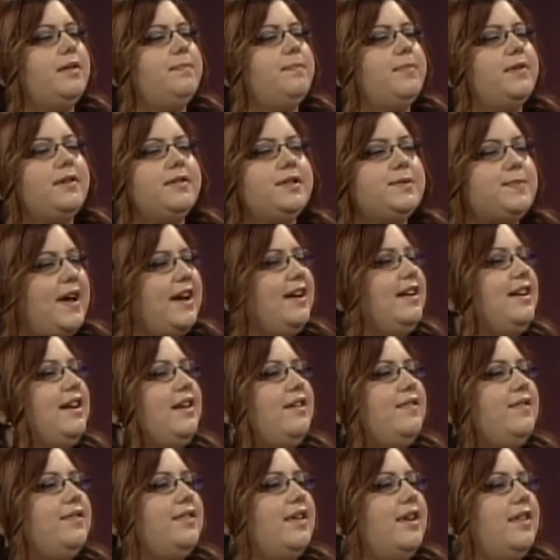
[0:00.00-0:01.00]

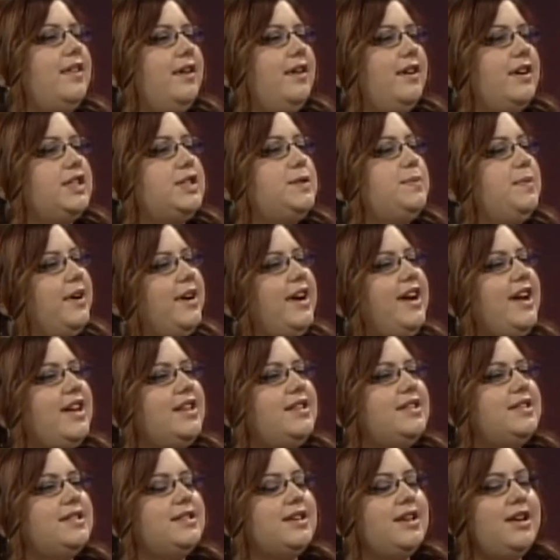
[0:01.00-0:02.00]
perspectives and
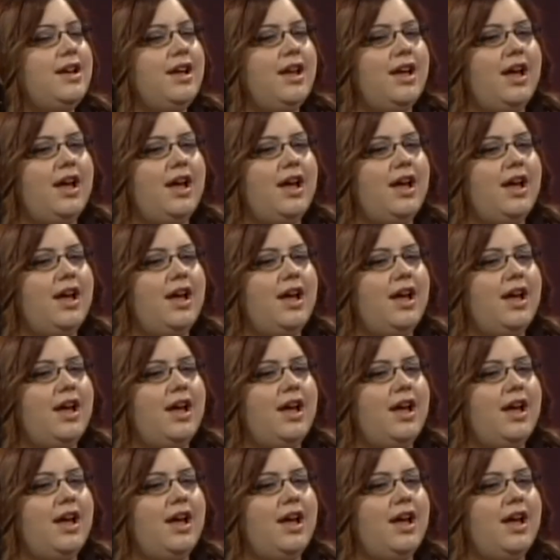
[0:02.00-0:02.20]
experience.